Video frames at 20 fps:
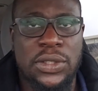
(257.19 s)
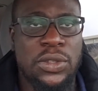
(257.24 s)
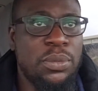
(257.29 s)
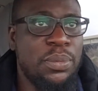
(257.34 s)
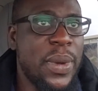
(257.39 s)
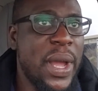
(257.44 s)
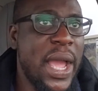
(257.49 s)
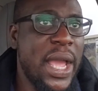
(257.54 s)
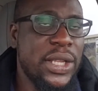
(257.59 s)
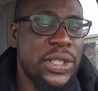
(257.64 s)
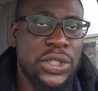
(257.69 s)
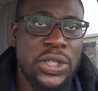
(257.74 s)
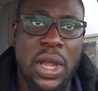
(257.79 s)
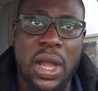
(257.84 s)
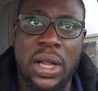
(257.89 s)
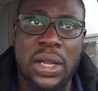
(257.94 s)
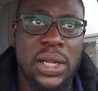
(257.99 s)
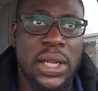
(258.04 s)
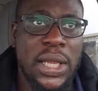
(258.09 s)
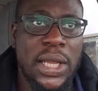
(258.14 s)
you buy
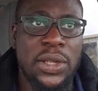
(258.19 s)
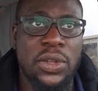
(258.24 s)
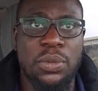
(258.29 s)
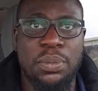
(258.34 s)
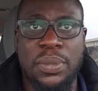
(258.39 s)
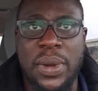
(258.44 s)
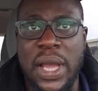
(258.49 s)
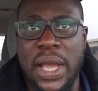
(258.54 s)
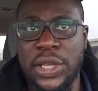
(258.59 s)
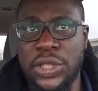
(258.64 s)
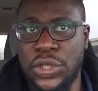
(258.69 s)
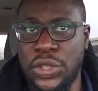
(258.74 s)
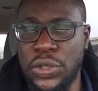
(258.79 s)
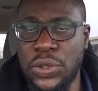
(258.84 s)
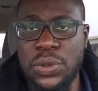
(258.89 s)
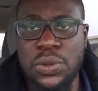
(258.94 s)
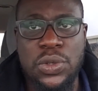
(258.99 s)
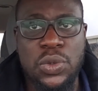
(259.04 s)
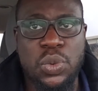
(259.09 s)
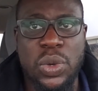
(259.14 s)
chocolate, you buy
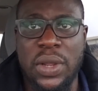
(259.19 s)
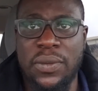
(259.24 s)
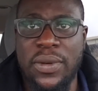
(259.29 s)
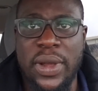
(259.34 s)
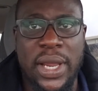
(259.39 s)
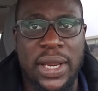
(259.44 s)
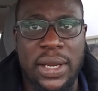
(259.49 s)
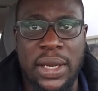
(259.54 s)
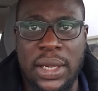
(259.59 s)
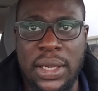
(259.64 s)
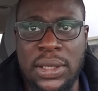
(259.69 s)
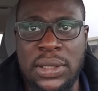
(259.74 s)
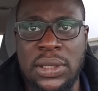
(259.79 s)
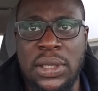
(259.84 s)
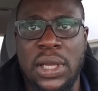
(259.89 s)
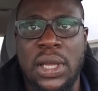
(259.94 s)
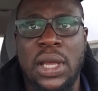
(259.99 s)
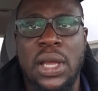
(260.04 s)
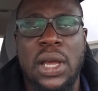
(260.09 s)
shoes, whatever it is,